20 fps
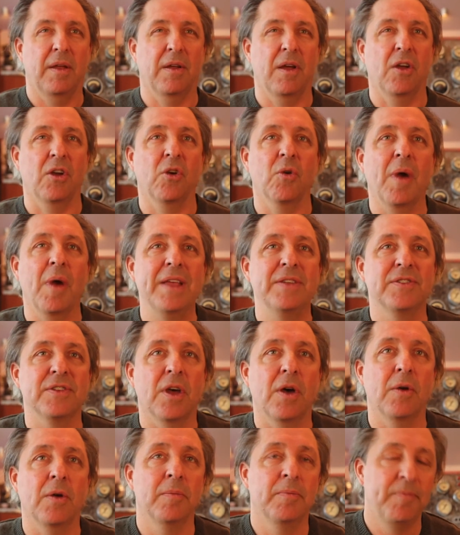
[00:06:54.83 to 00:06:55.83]
a gray
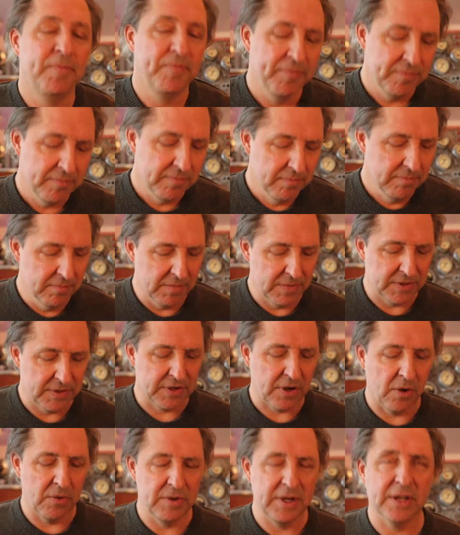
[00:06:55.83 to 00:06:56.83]
zone.
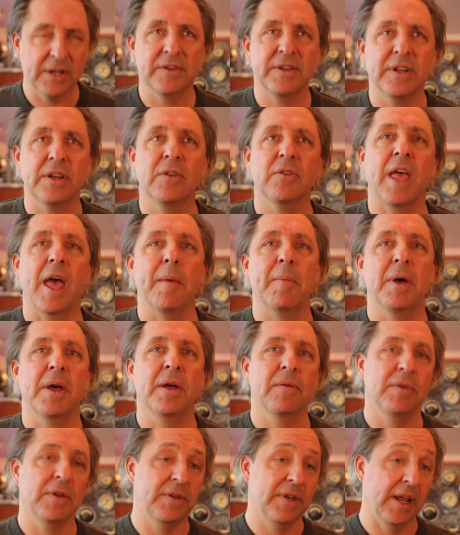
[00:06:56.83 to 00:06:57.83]
So nicotinyl
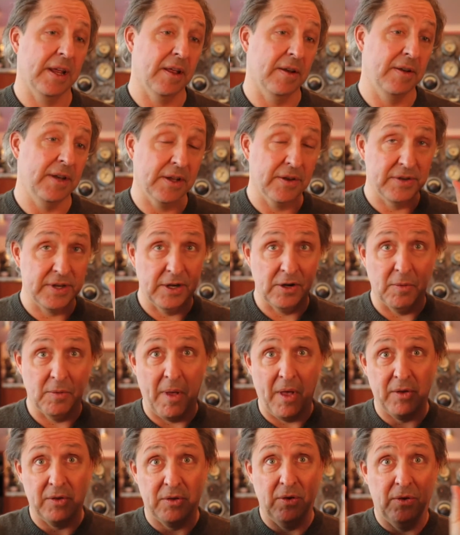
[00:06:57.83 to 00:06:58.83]
GABA, you take a nicotinyl
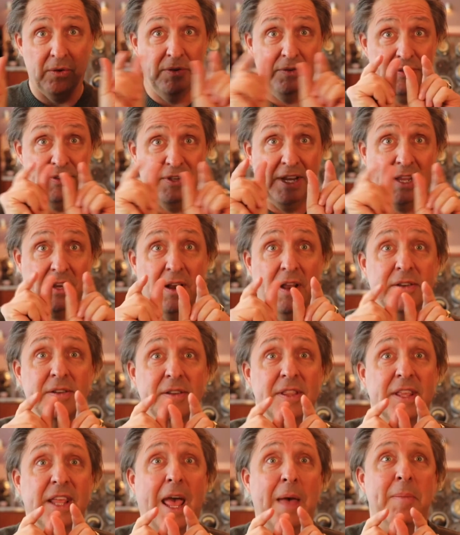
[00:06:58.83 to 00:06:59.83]
molecule, you stick it
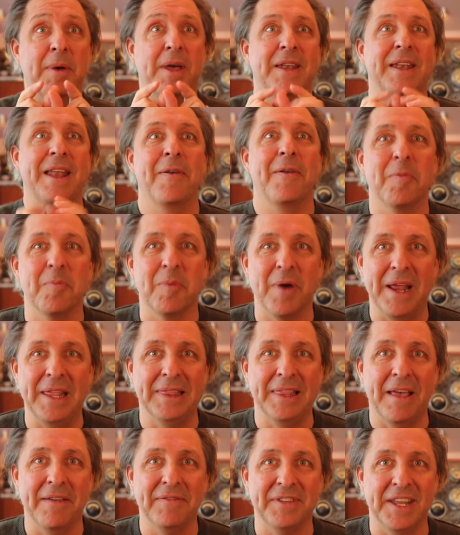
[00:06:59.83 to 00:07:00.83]
onto the GABA, and now the
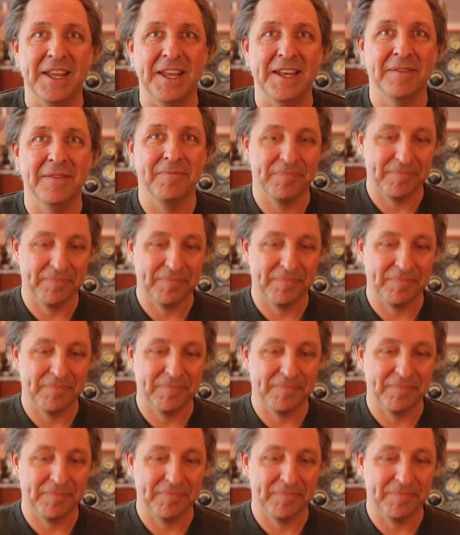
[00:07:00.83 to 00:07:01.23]
brain loves it,